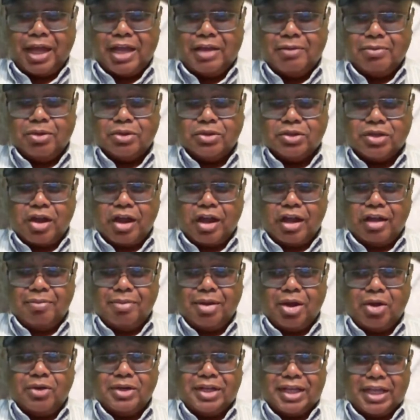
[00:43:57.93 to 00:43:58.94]
The Bible
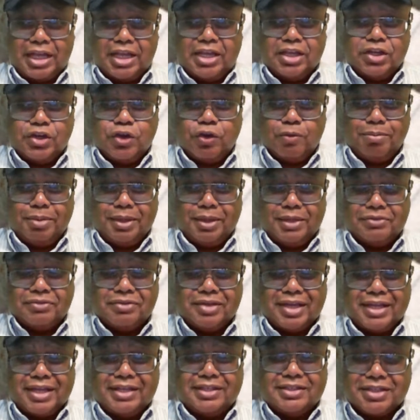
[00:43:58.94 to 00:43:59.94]
talk about
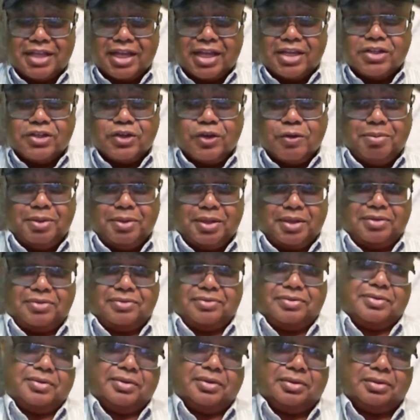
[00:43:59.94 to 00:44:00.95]
incubus and
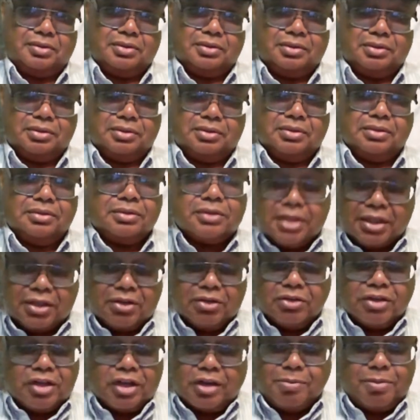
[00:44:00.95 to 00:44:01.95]
succubus.
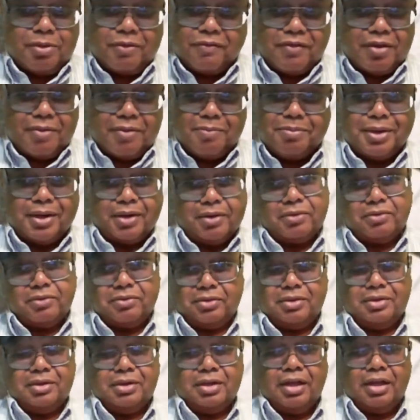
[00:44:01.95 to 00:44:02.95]
They don't talk about
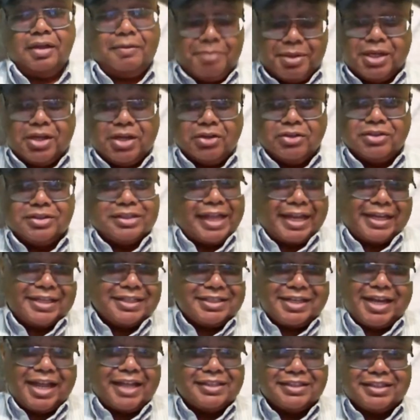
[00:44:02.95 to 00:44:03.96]
vampires
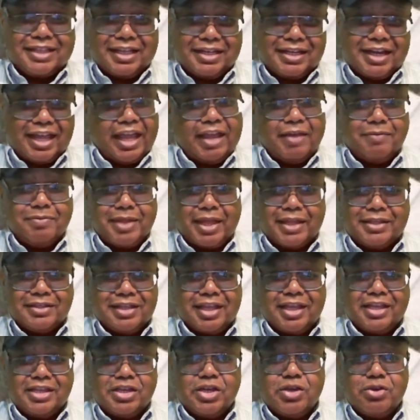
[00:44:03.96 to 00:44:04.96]
because that's not the
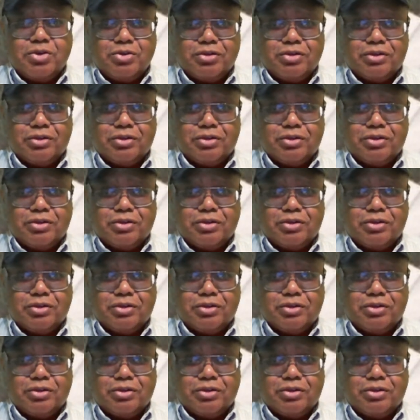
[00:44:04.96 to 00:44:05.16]
name that they